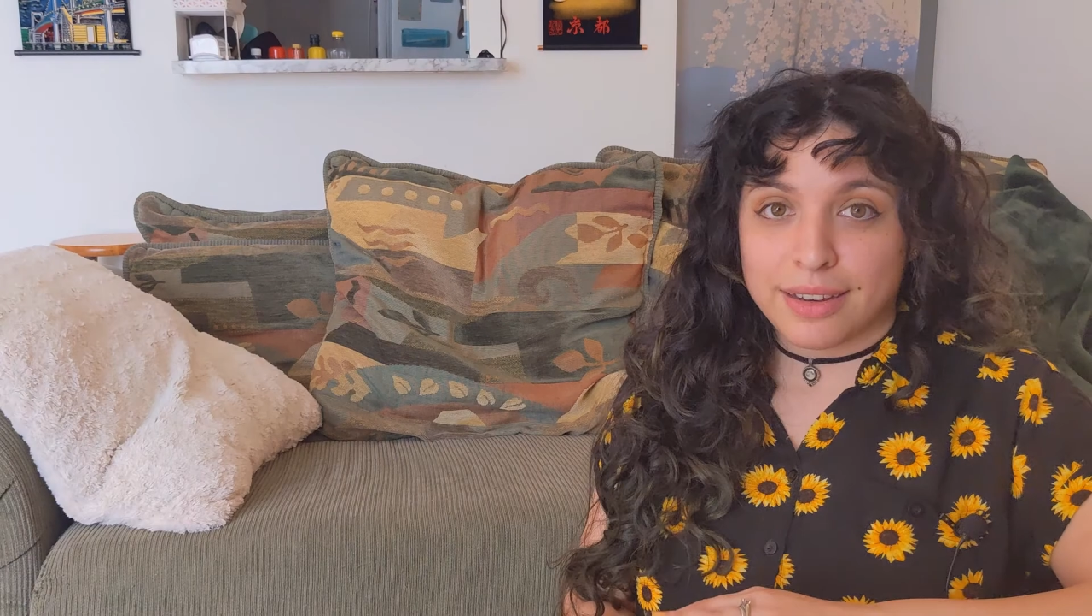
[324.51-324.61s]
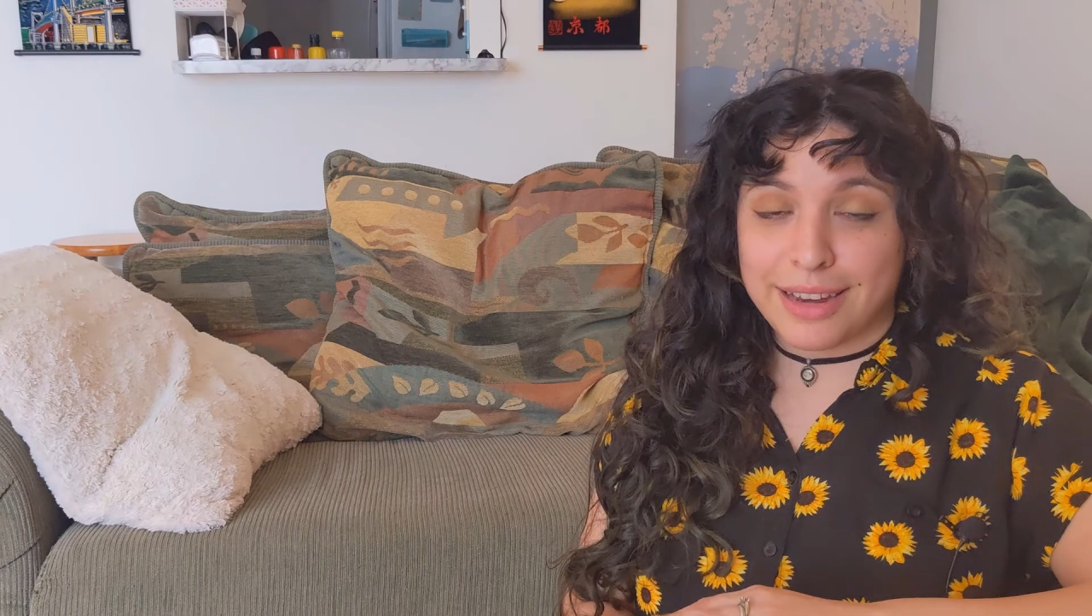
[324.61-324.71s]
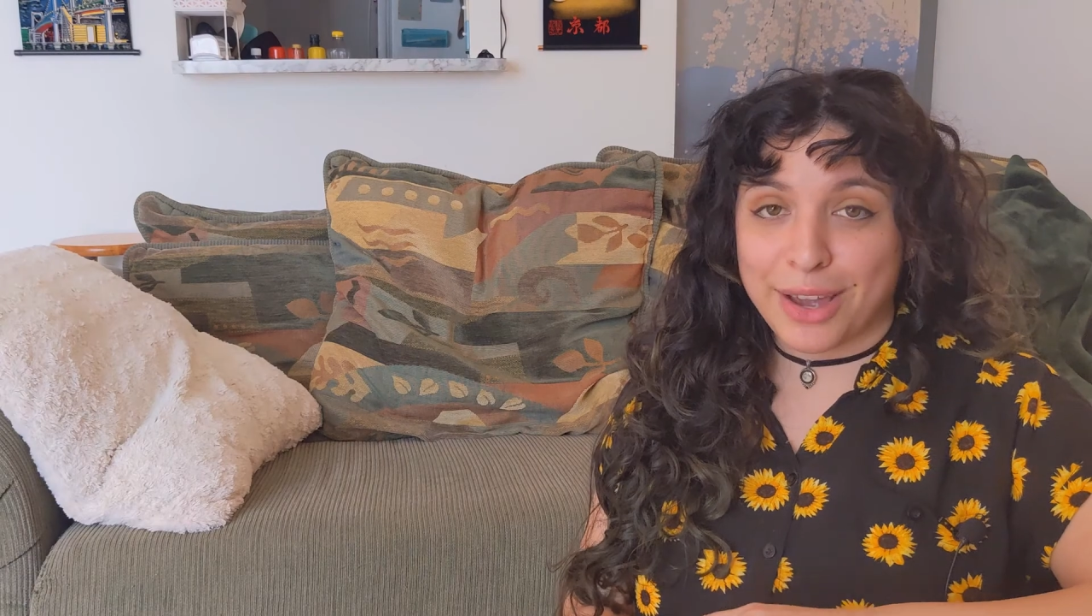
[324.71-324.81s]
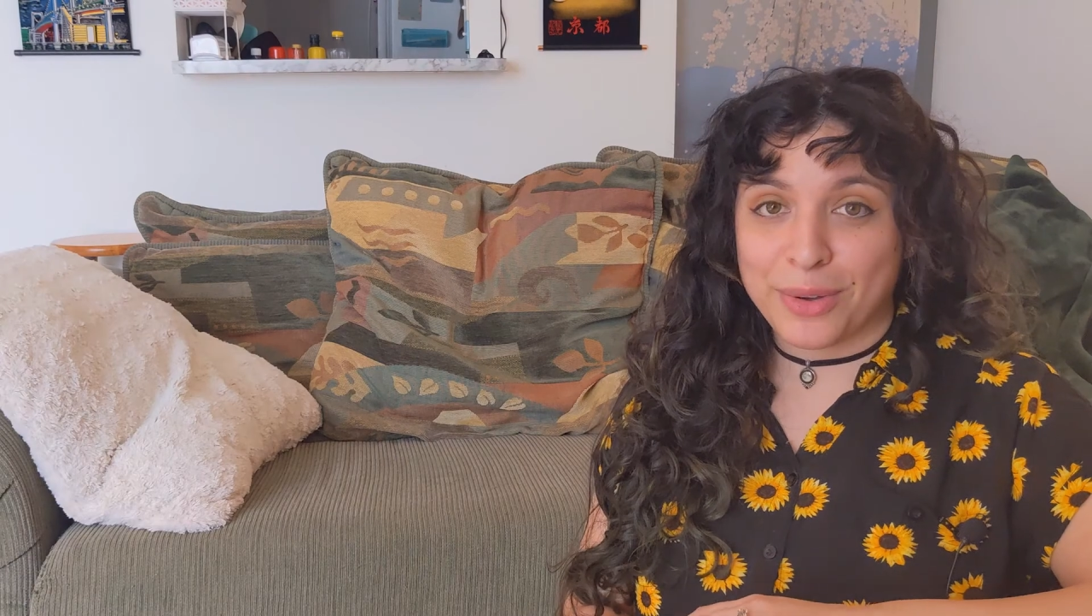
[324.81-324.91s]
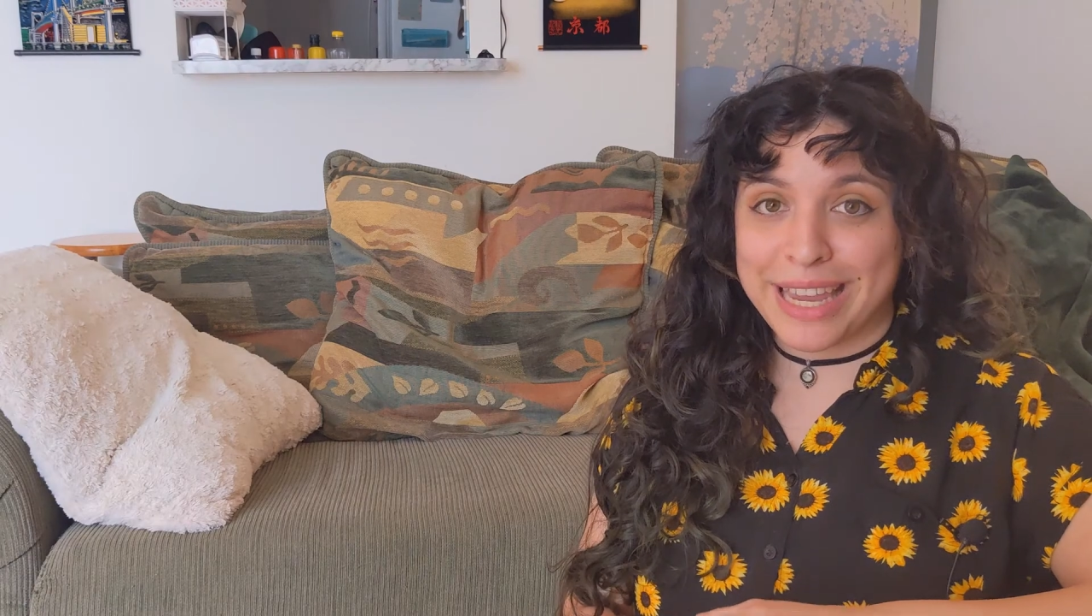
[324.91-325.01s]

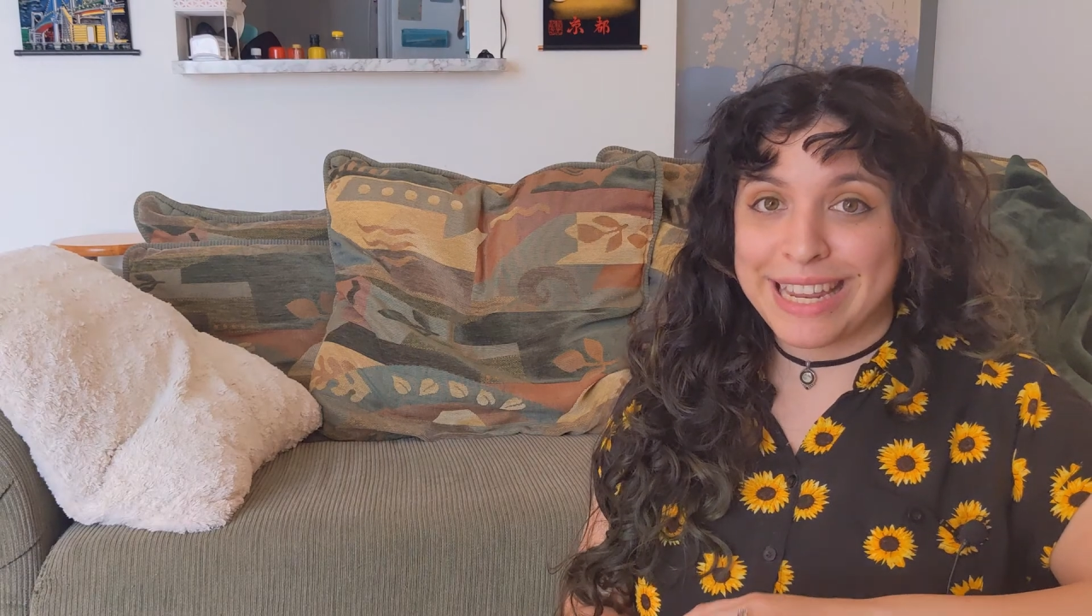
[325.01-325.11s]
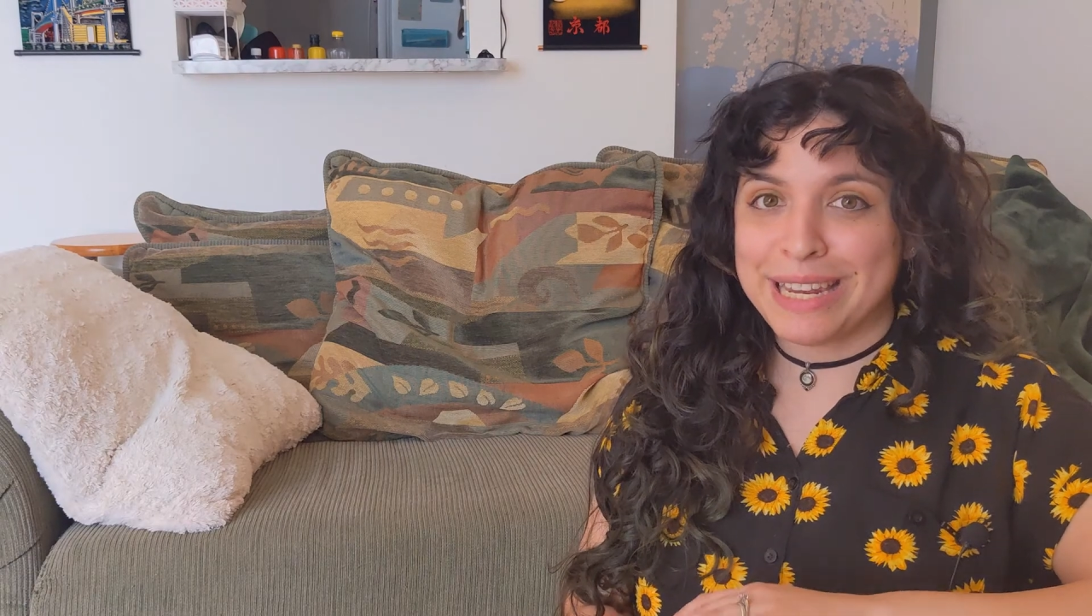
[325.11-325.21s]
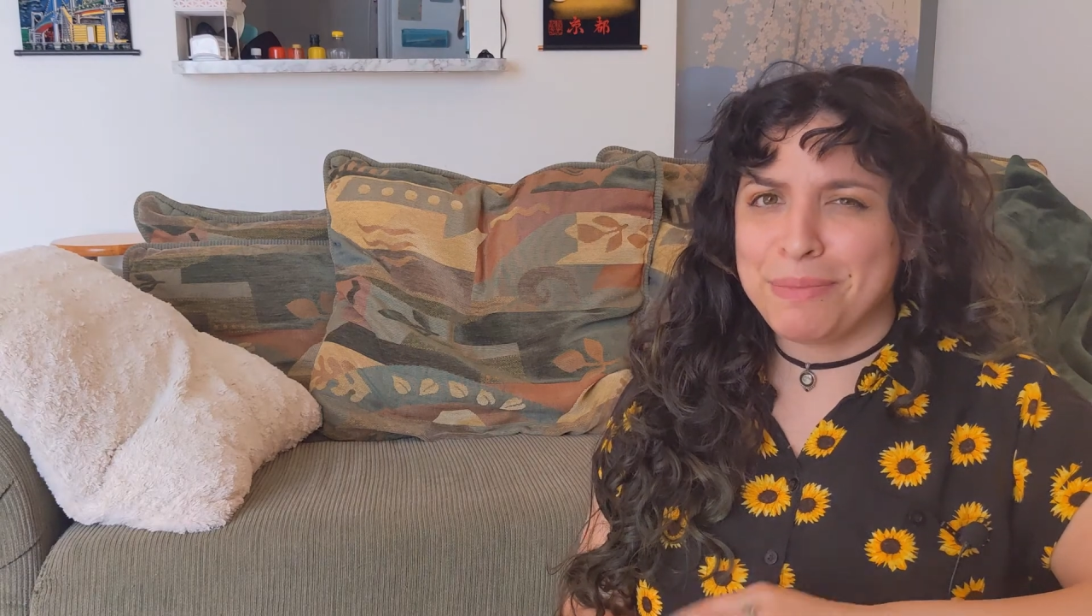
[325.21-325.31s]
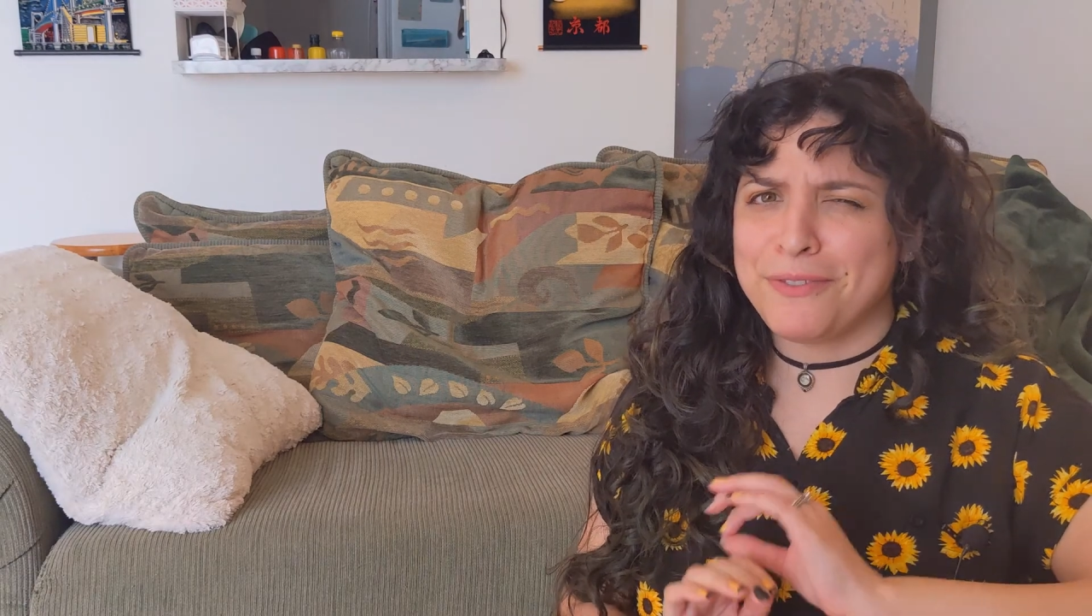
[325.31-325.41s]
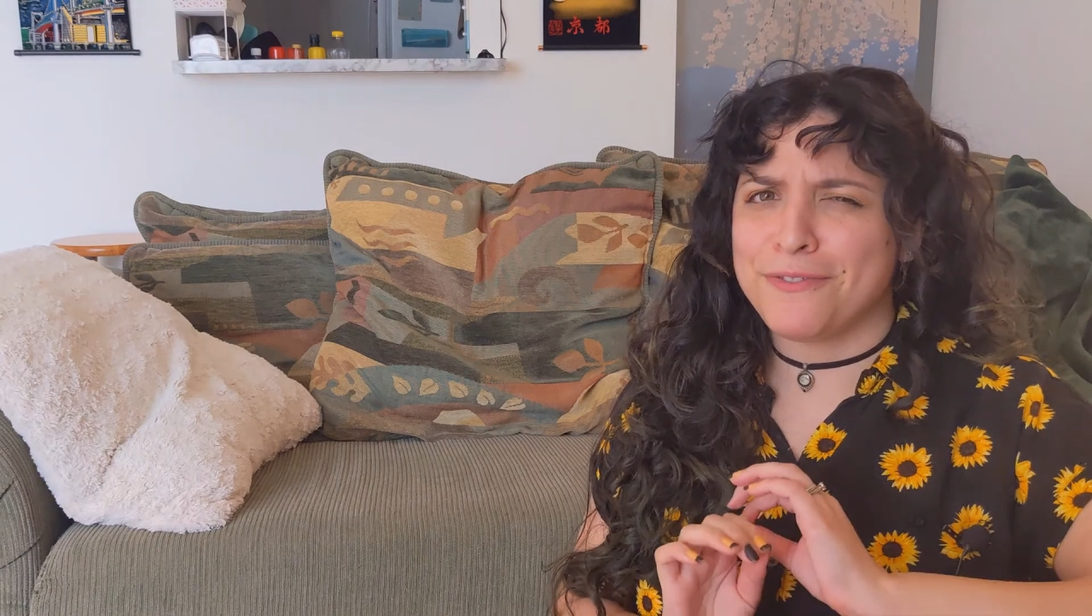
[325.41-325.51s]
Now, it can be